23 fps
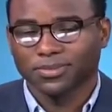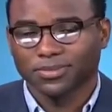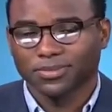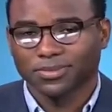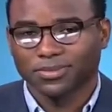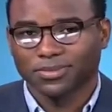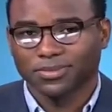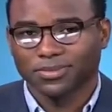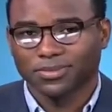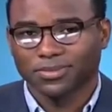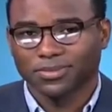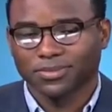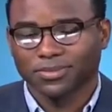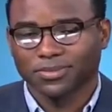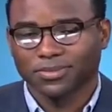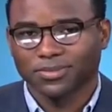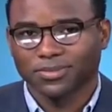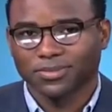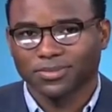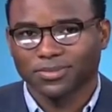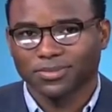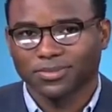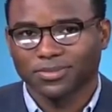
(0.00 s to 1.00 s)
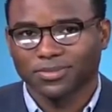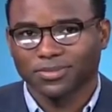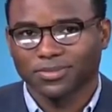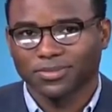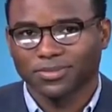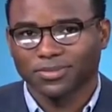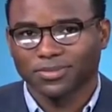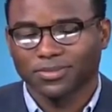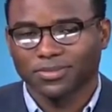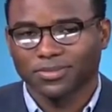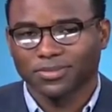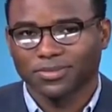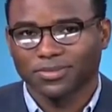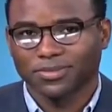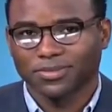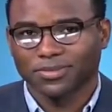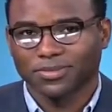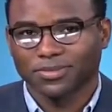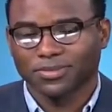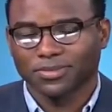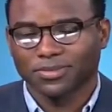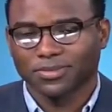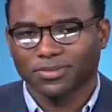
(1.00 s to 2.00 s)

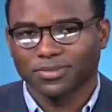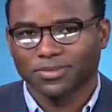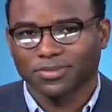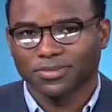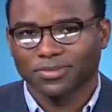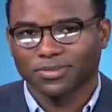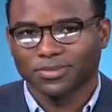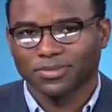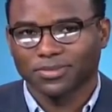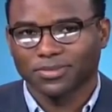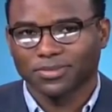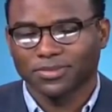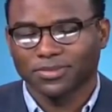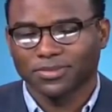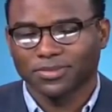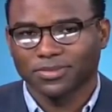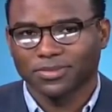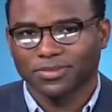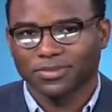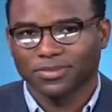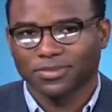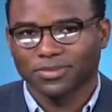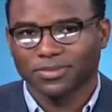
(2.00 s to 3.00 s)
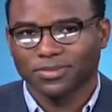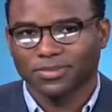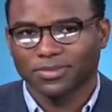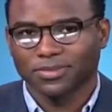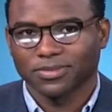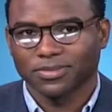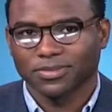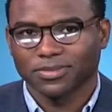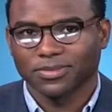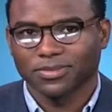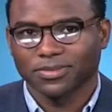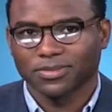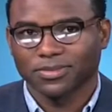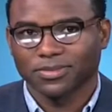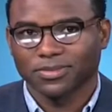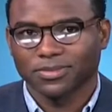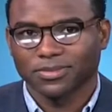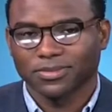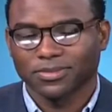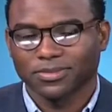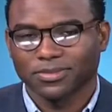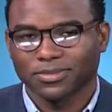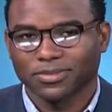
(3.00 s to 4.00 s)

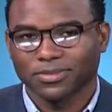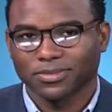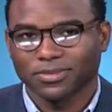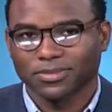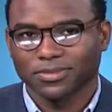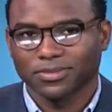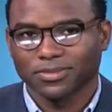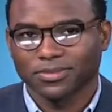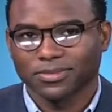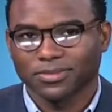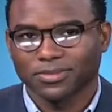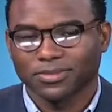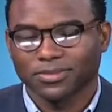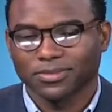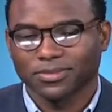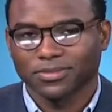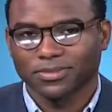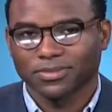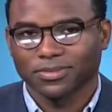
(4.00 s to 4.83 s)
No words are spoken by the person on screen.